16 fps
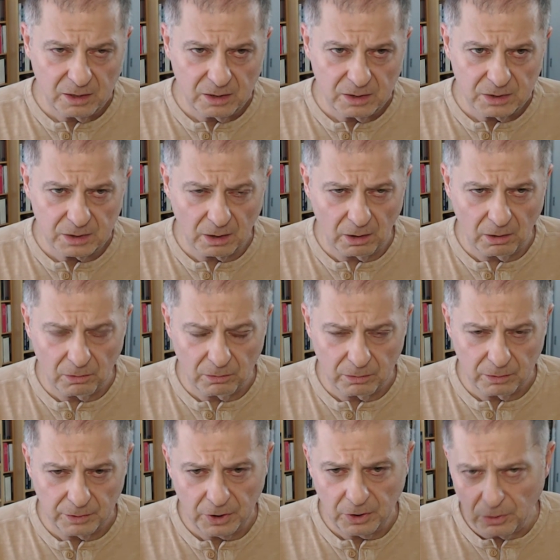So,
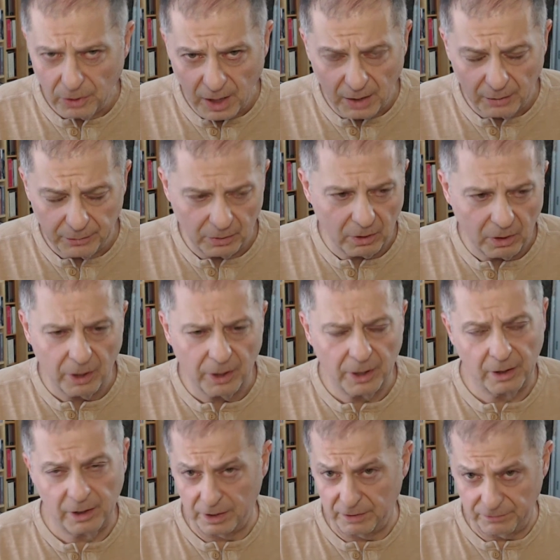you know how you
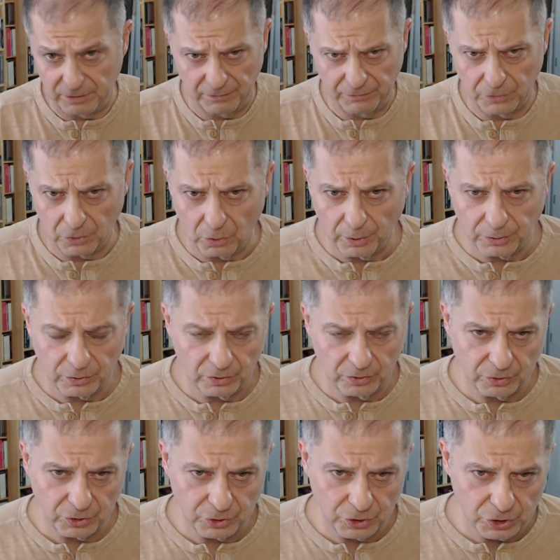are, even if you're going to
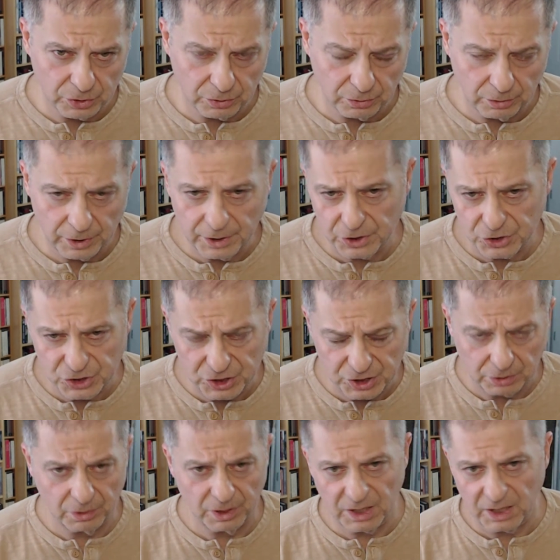the traditional liturgy,
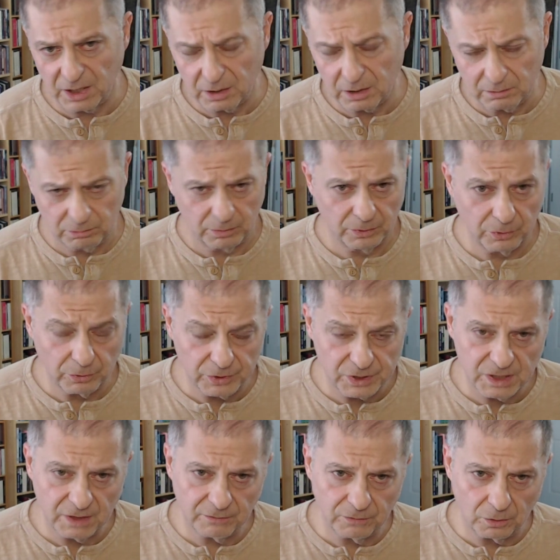you kneel, you
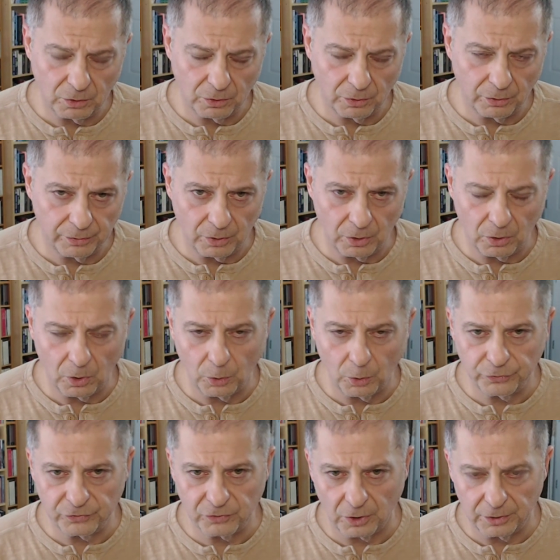receive the
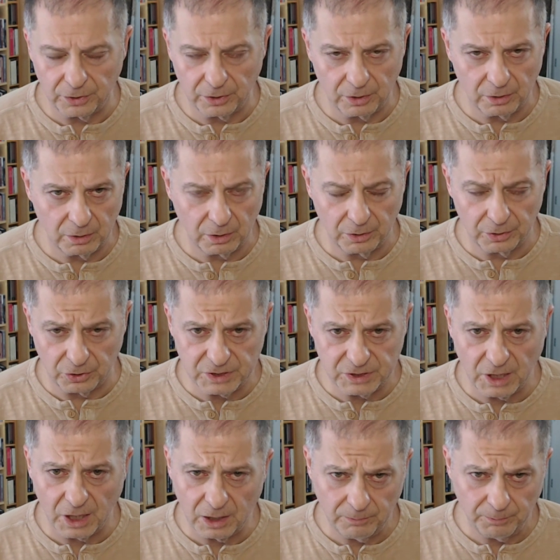host on your
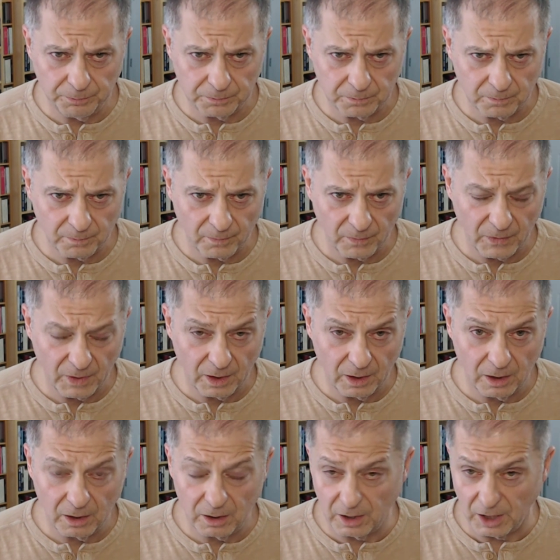tongue,
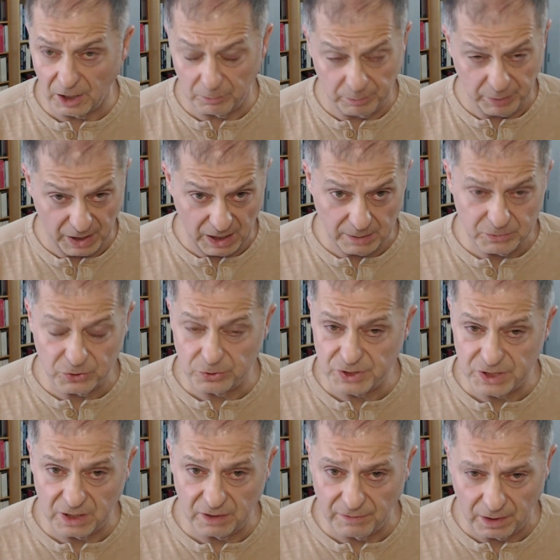like babes
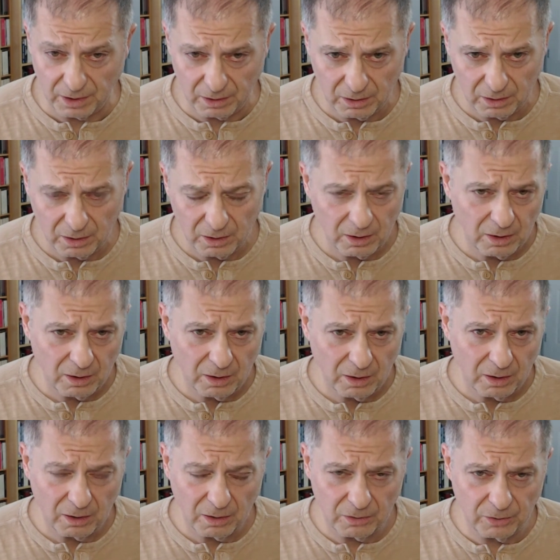receiving
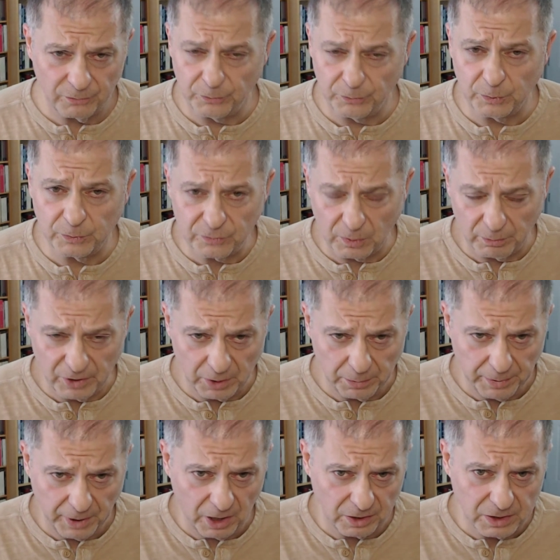the food from their
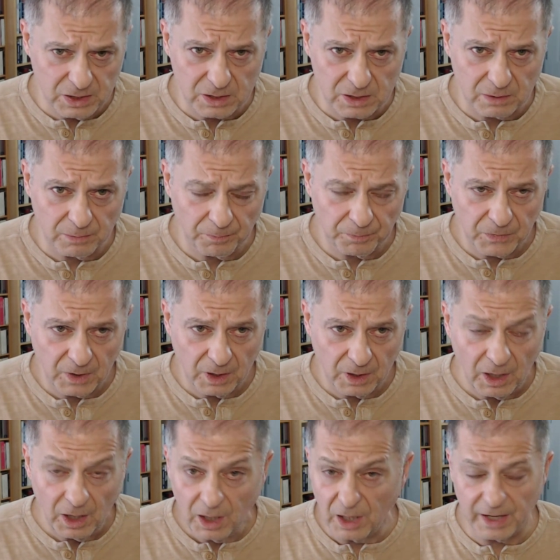parents,
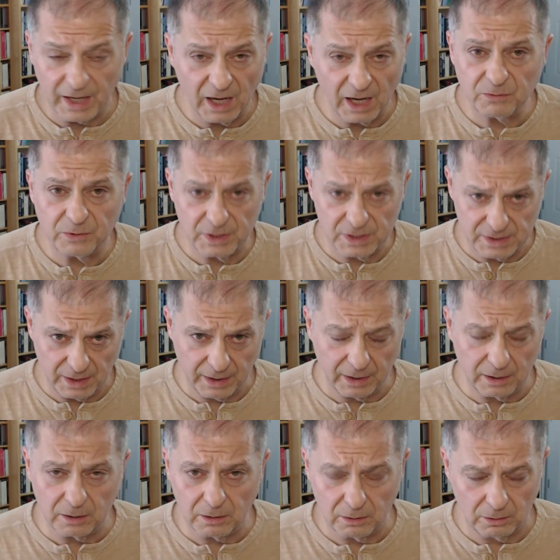like every
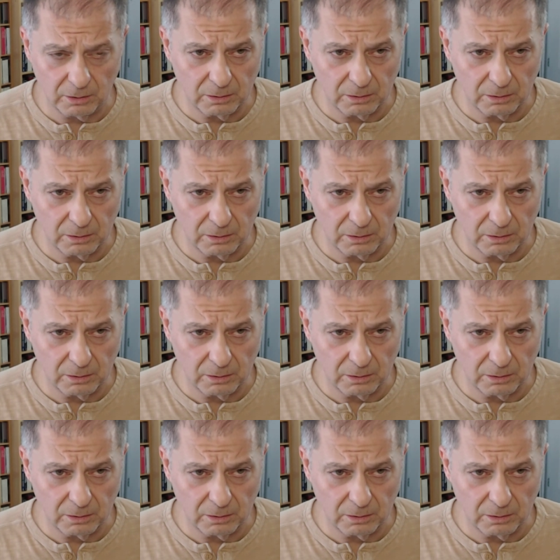single